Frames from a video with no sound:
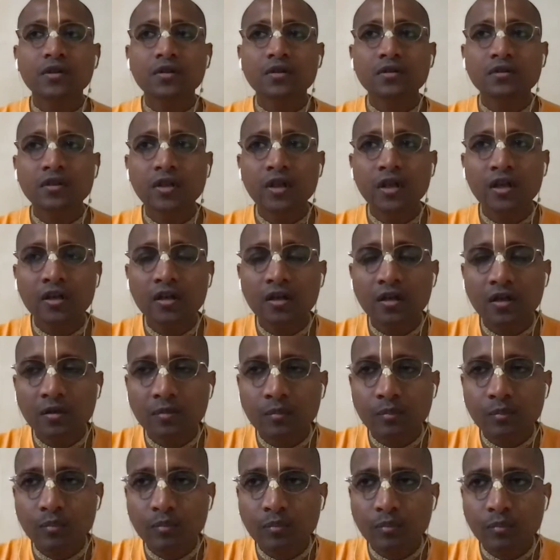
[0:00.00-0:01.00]
then
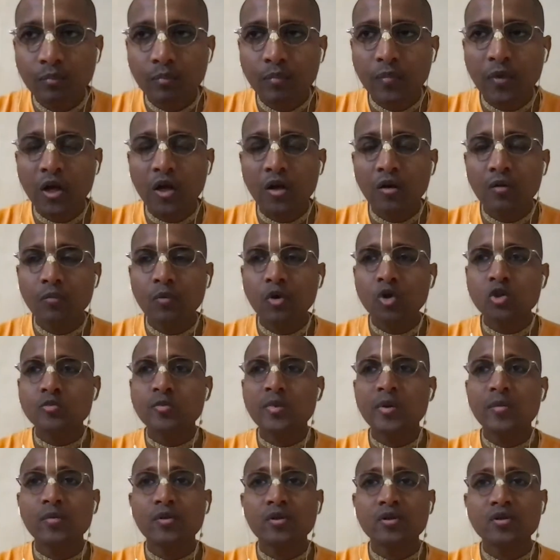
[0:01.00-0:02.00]
most
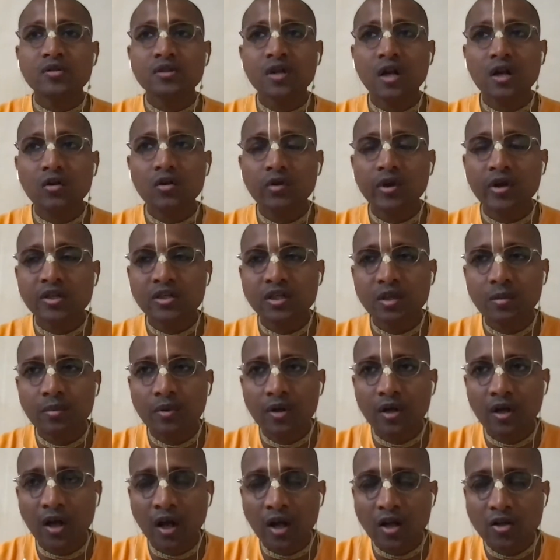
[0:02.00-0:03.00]
people start to accept
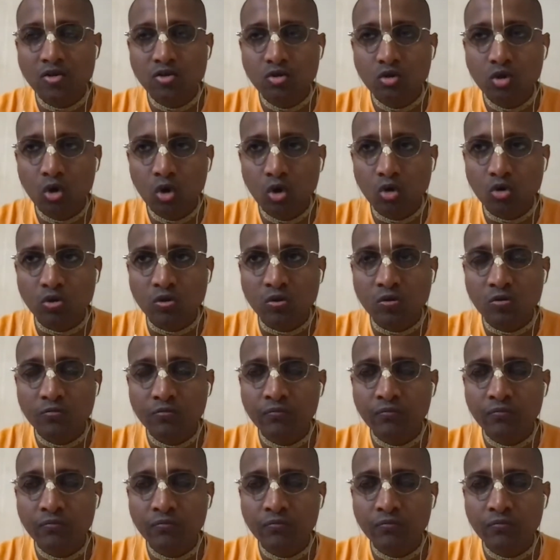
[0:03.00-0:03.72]
it as truth.